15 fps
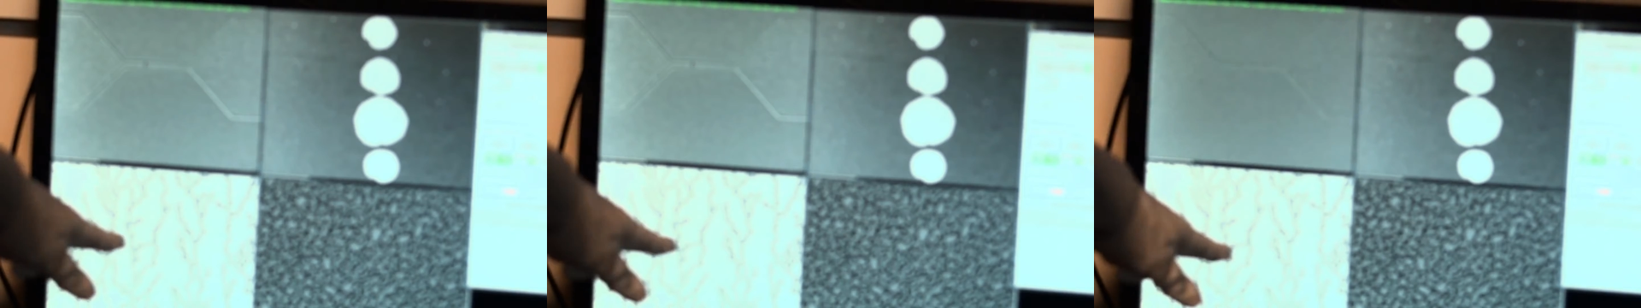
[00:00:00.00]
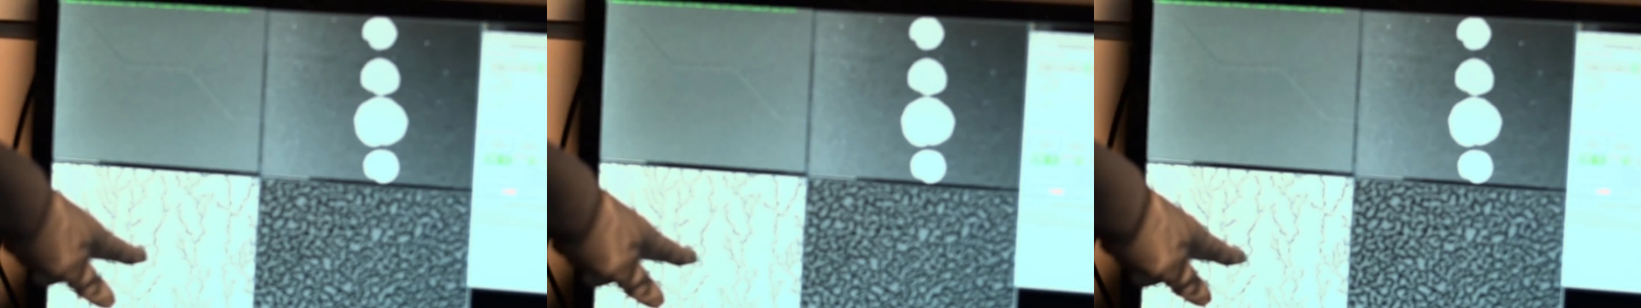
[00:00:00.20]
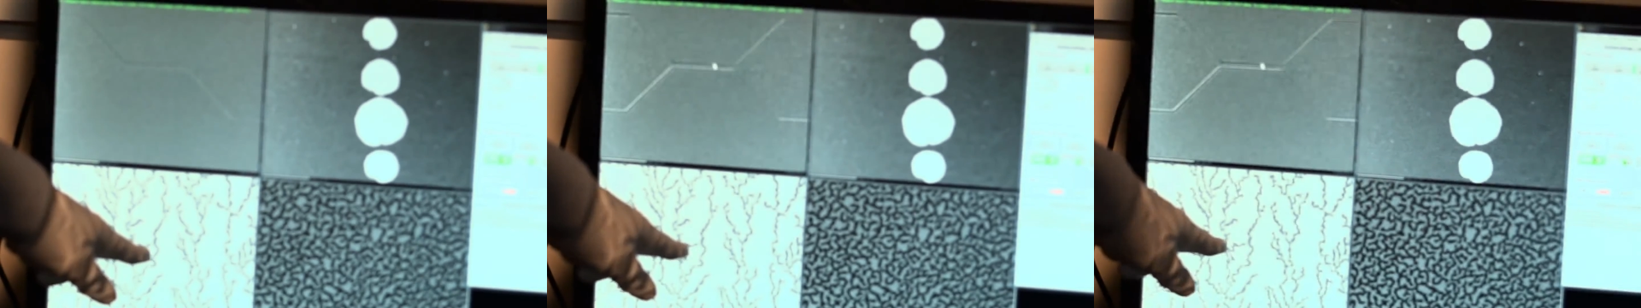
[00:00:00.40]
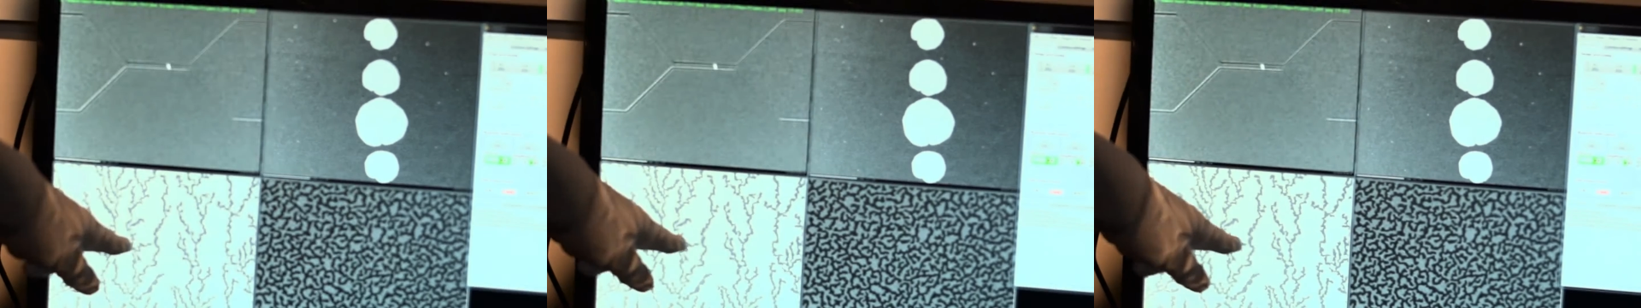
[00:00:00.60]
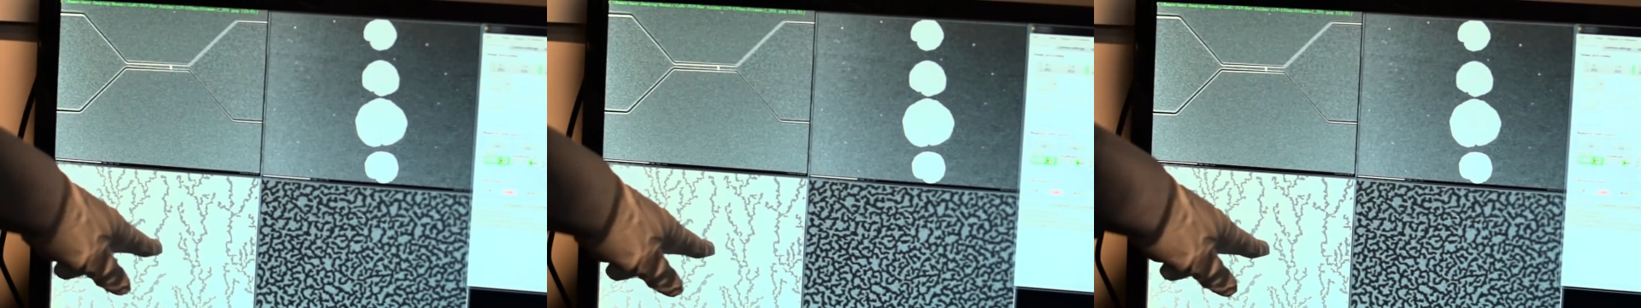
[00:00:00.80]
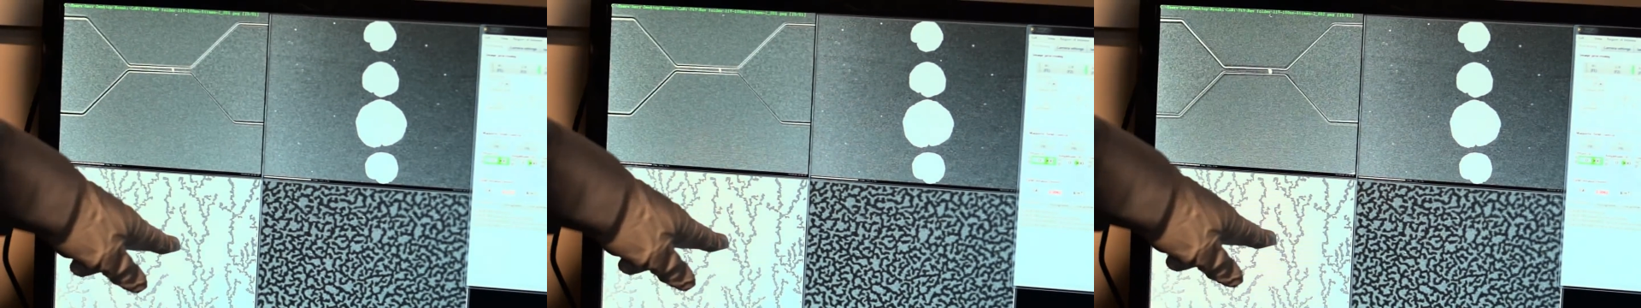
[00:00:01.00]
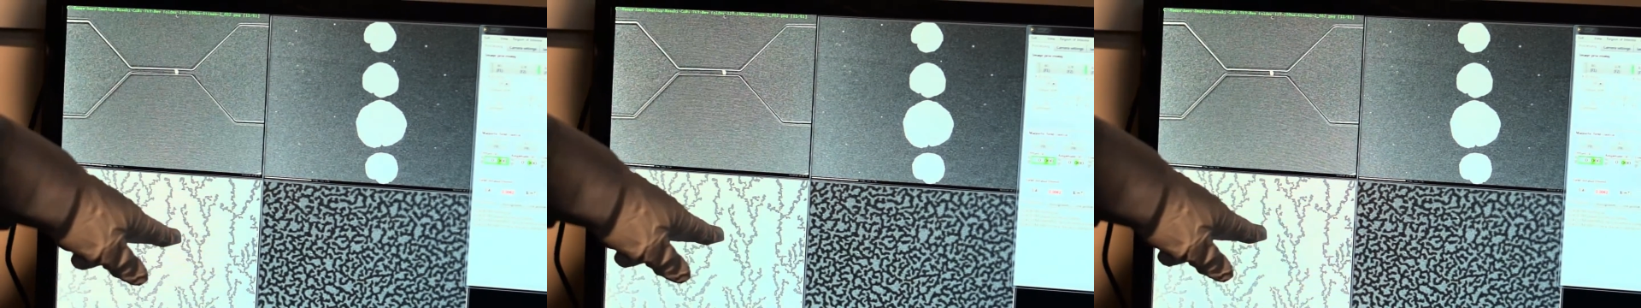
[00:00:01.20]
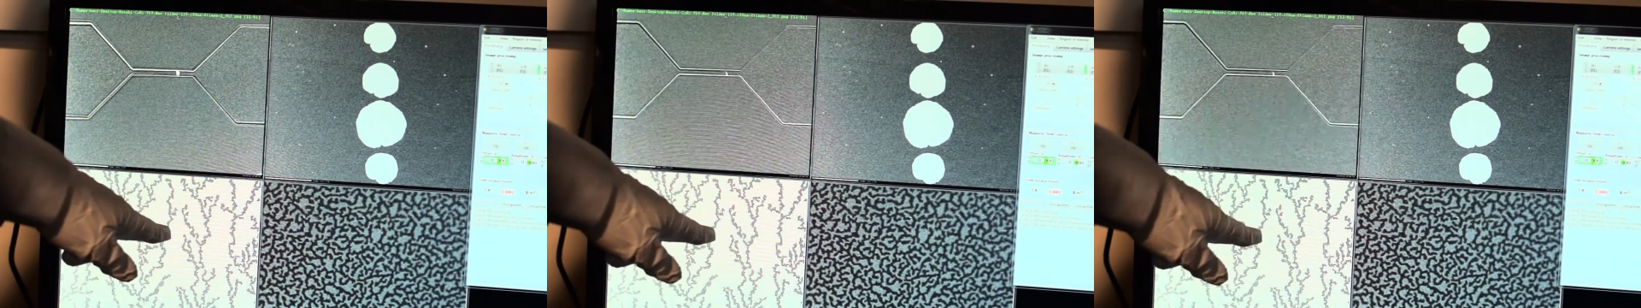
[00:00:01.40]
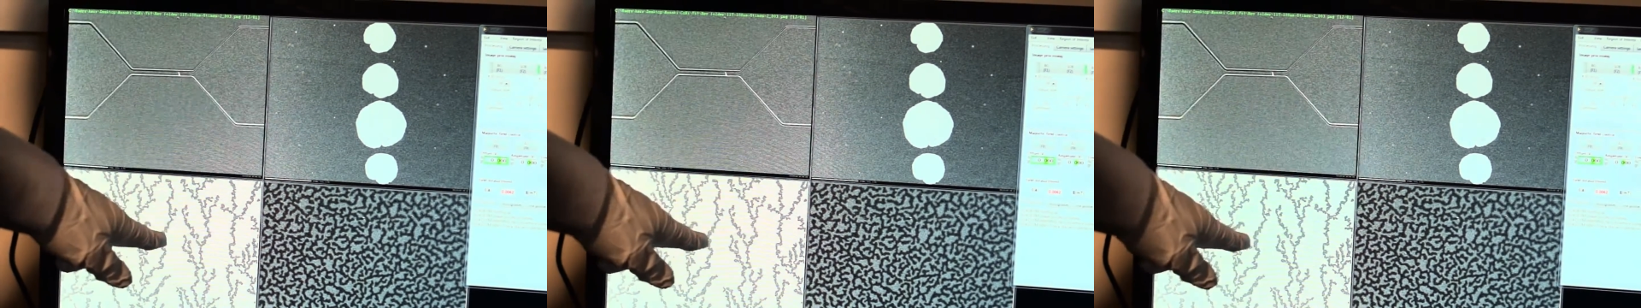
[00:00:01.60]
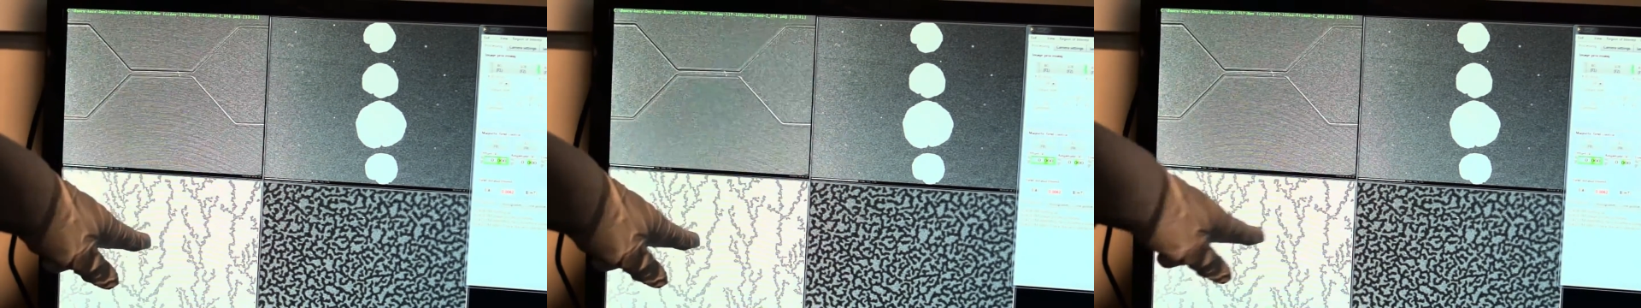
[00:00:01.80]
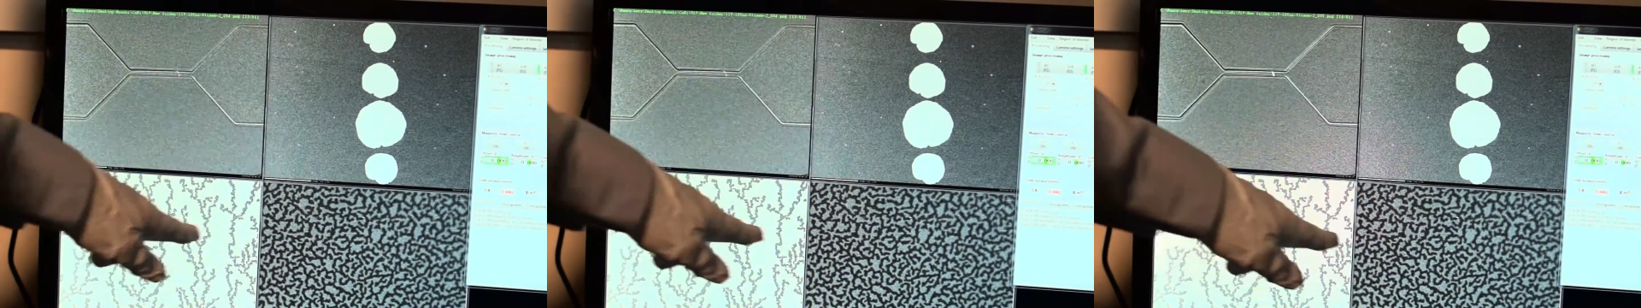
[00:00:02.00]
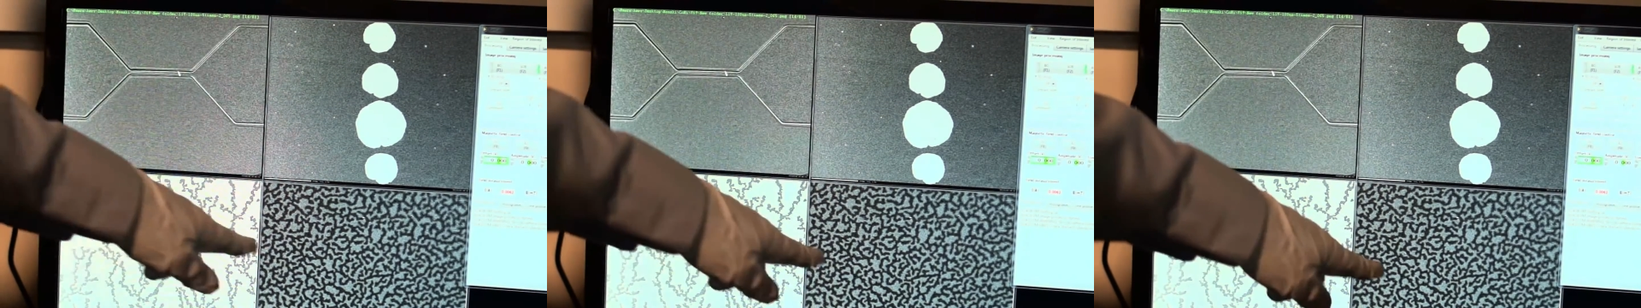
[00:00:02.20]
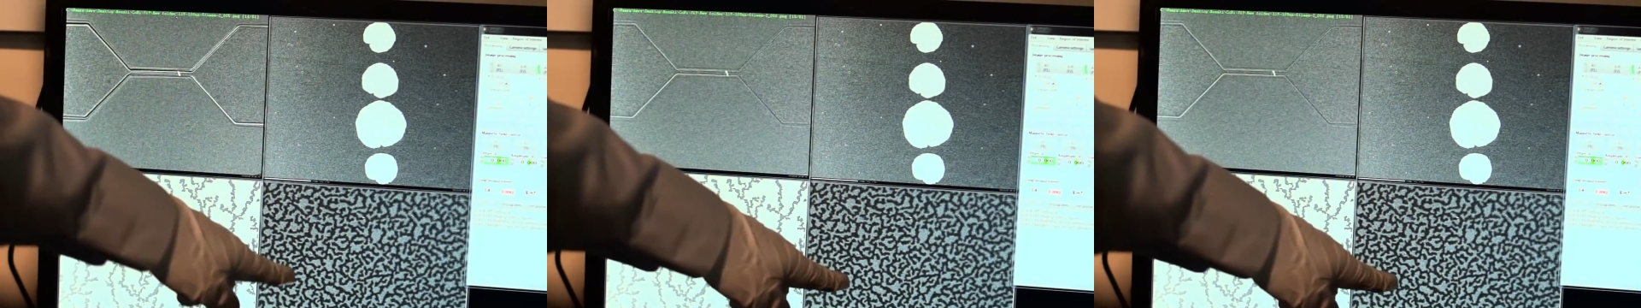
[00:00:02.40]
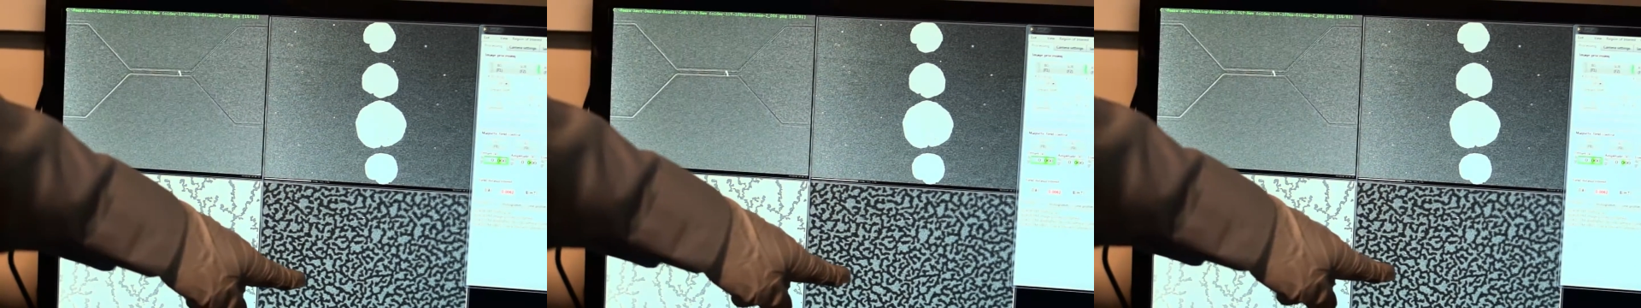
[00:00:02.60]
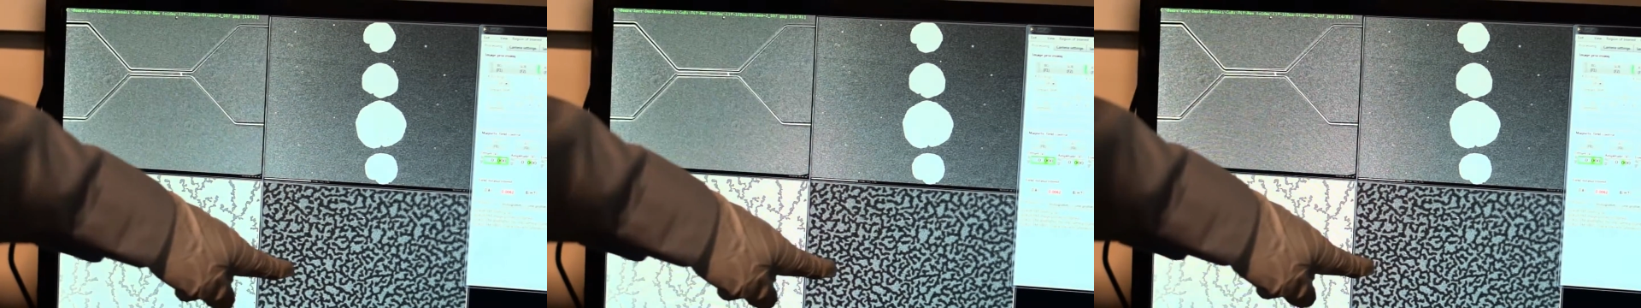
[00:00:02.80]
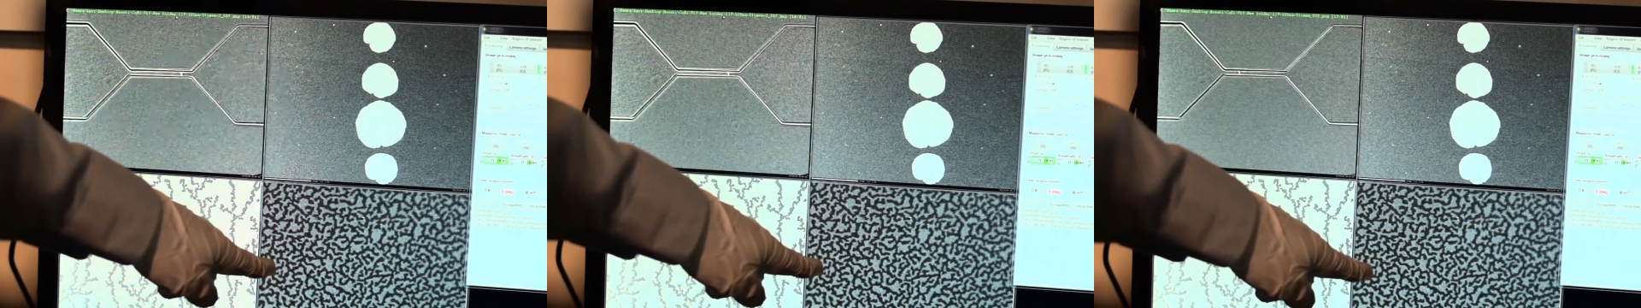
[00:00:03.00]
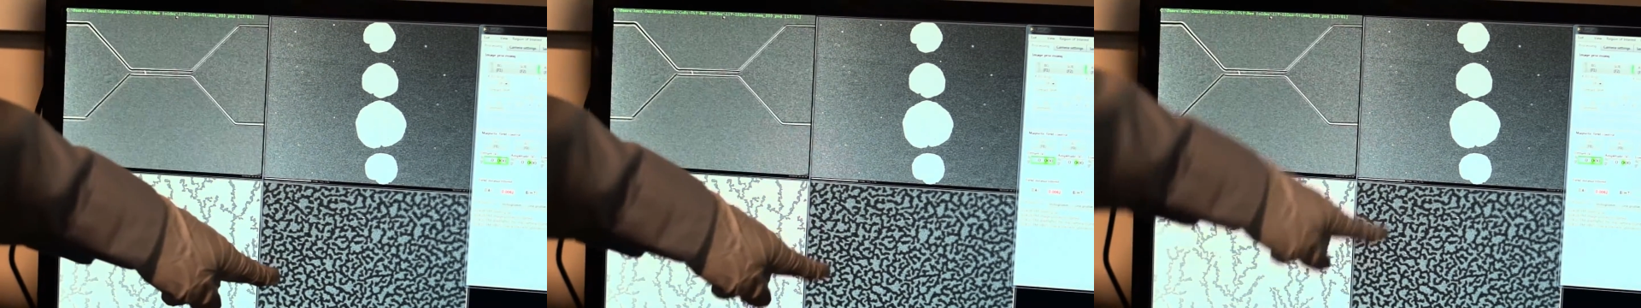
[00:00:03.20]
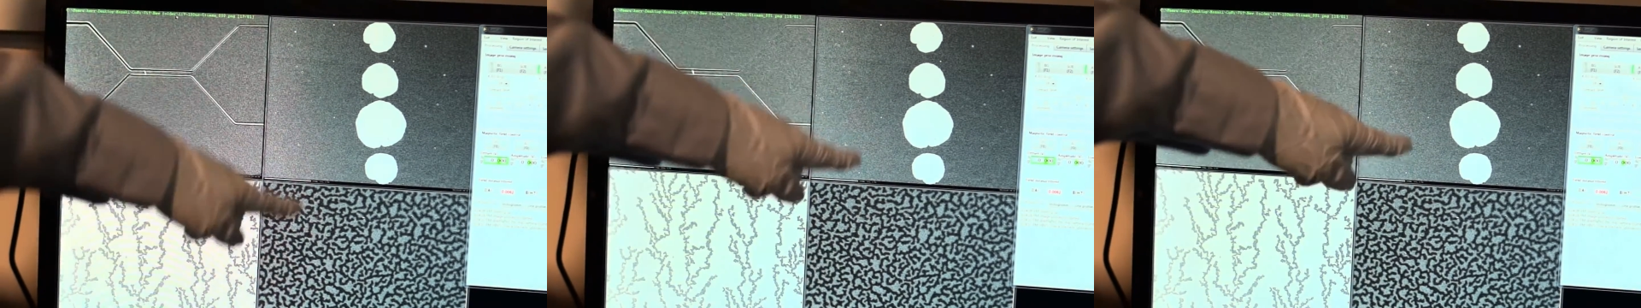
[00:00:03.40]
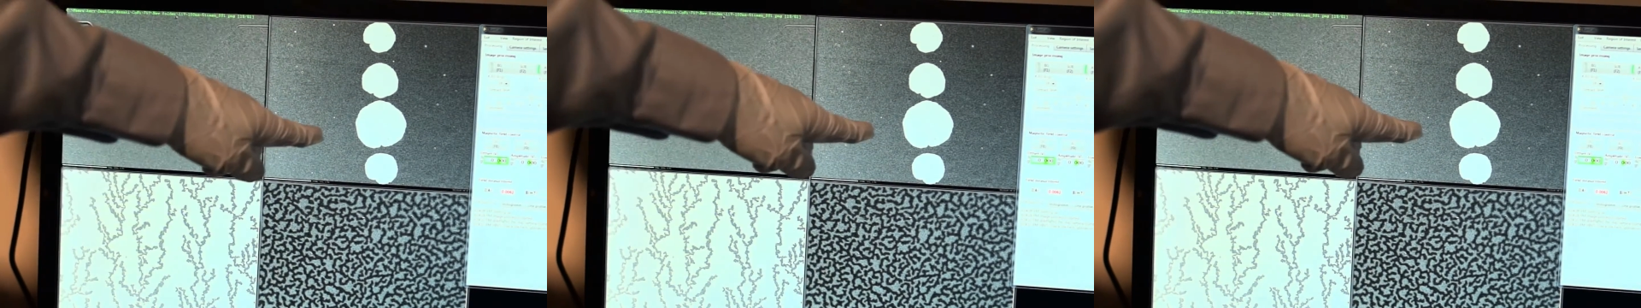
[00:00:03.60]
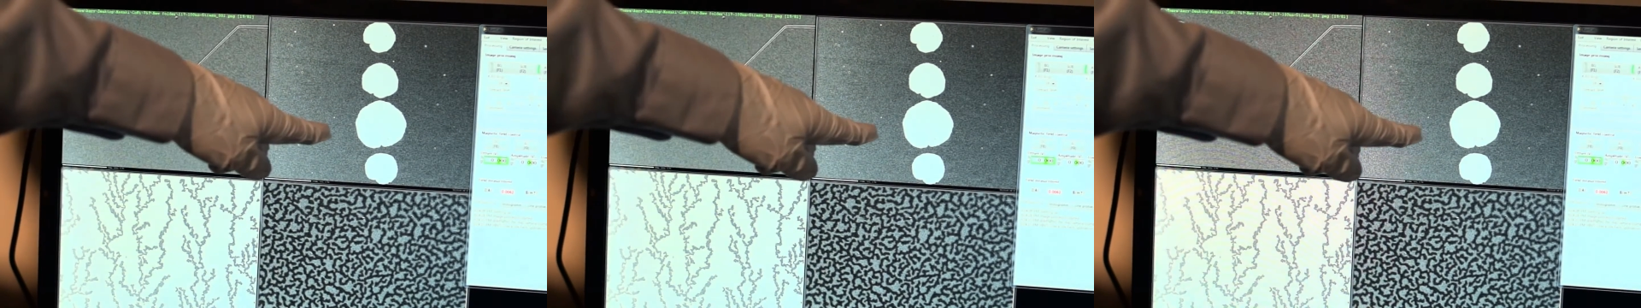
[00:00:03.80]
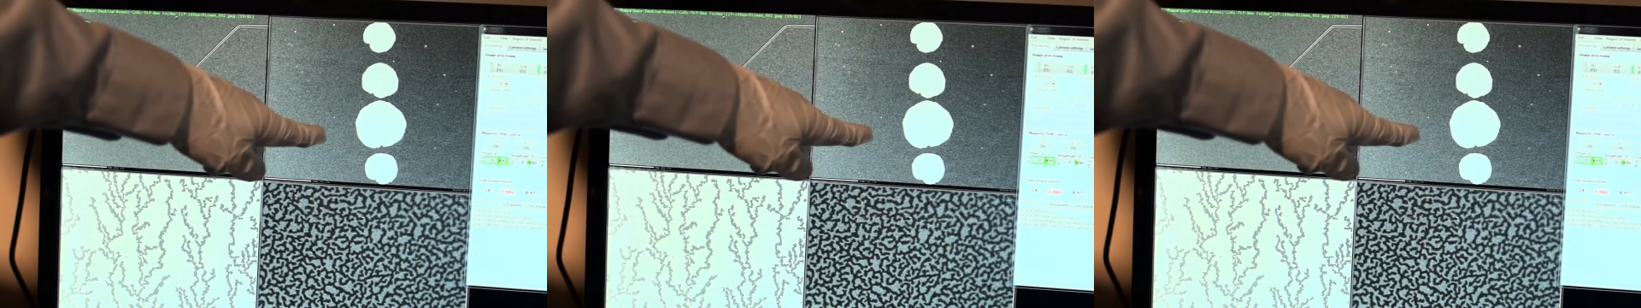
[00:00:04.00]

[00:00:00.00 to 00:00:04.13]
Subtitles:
No face is visible, so there are no lips to read.